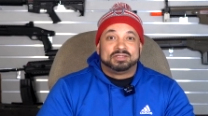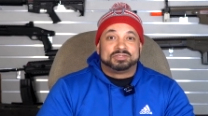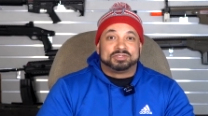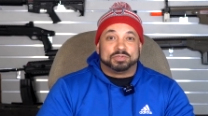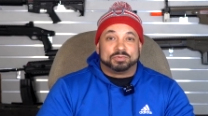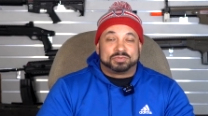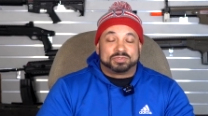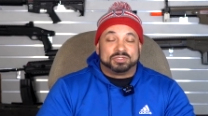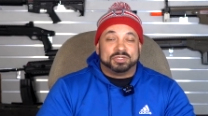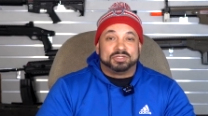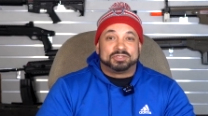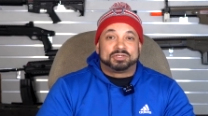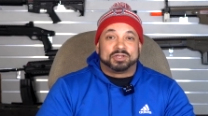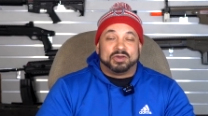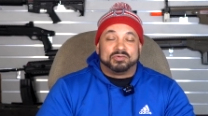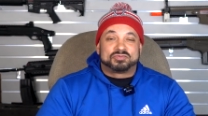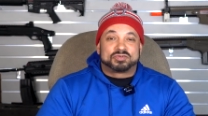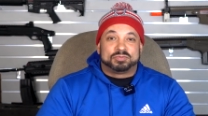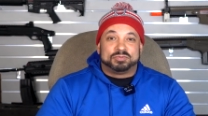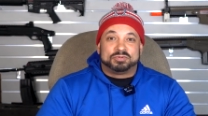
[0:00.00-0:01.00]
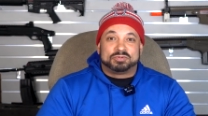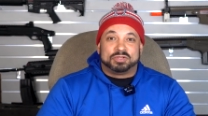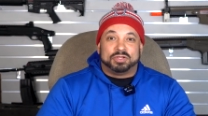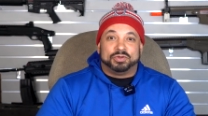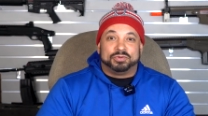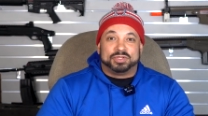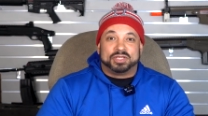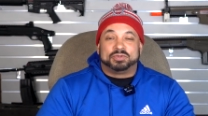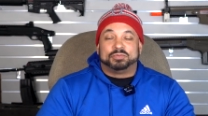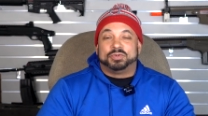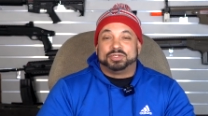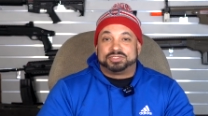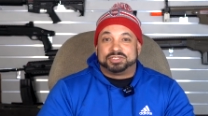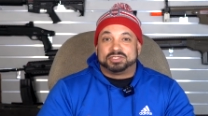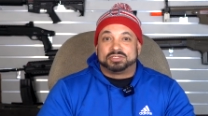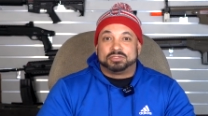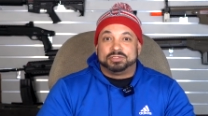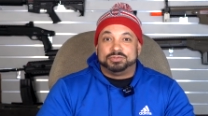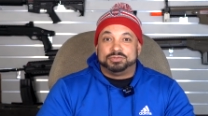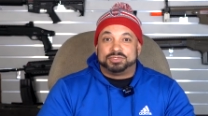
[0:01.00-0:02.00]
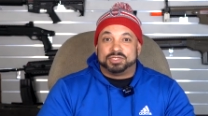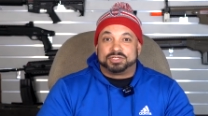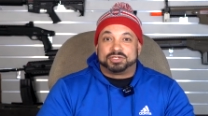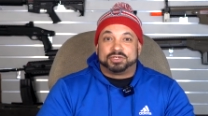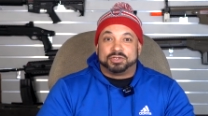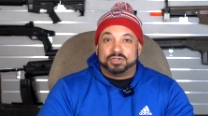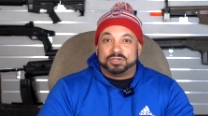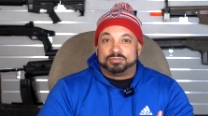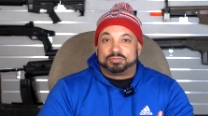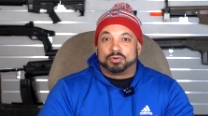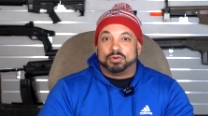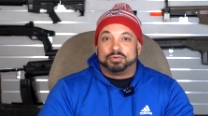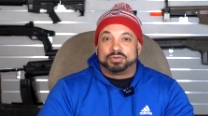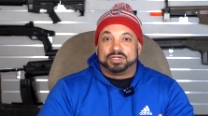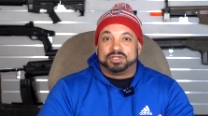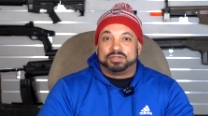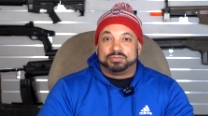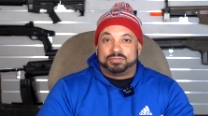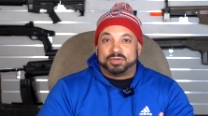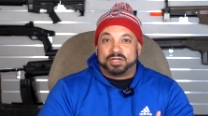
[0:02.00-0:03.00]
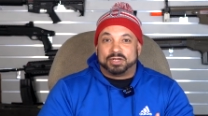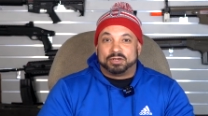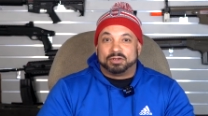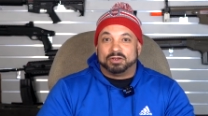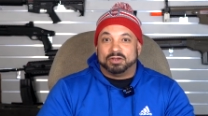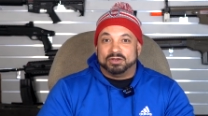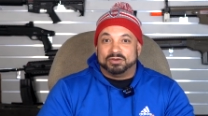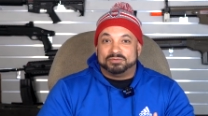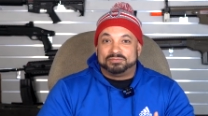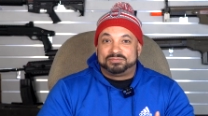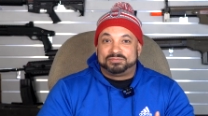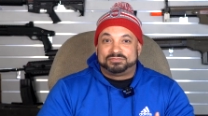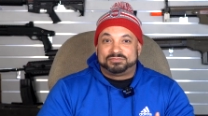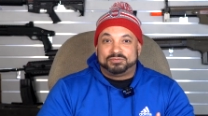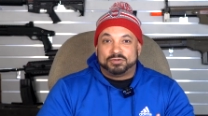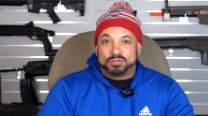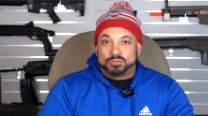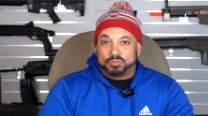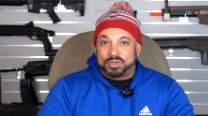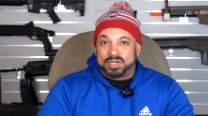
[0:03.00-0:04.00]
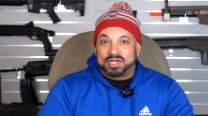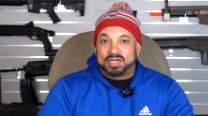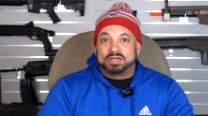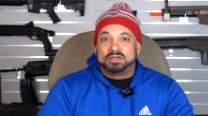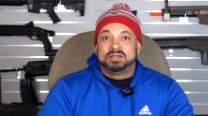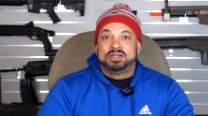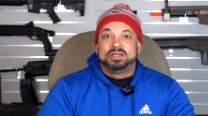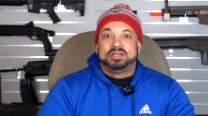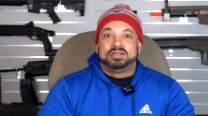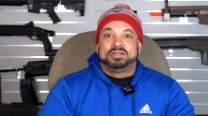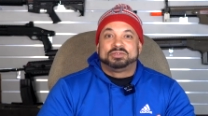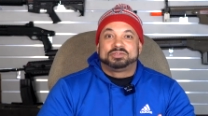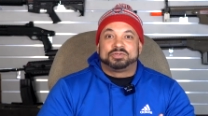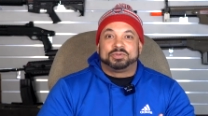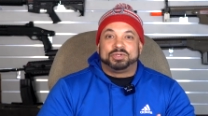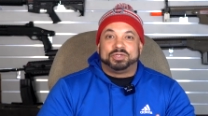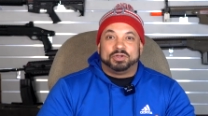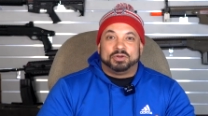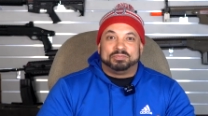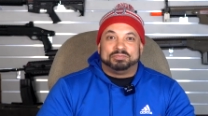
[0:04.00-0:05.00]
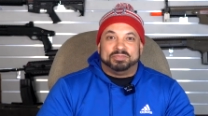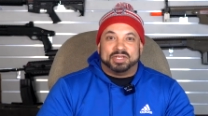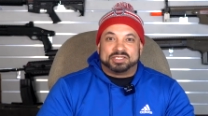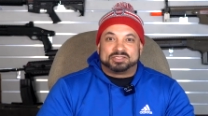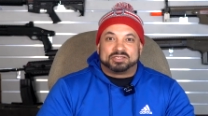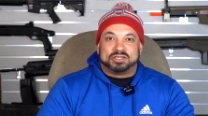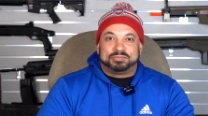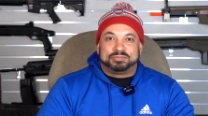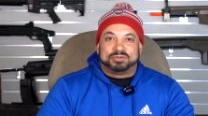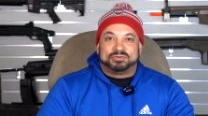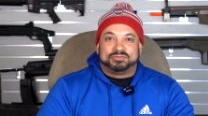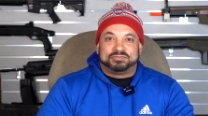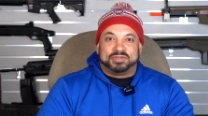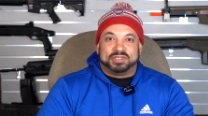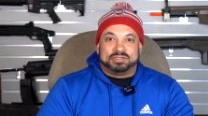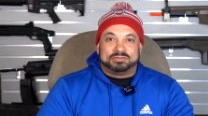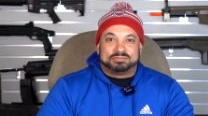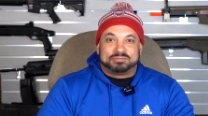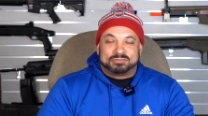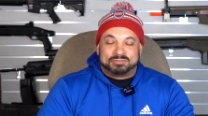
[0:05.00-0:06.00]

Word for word: So good comfortable clothing, which includes a good broken-in pair of footwear so you don't mess up your feet.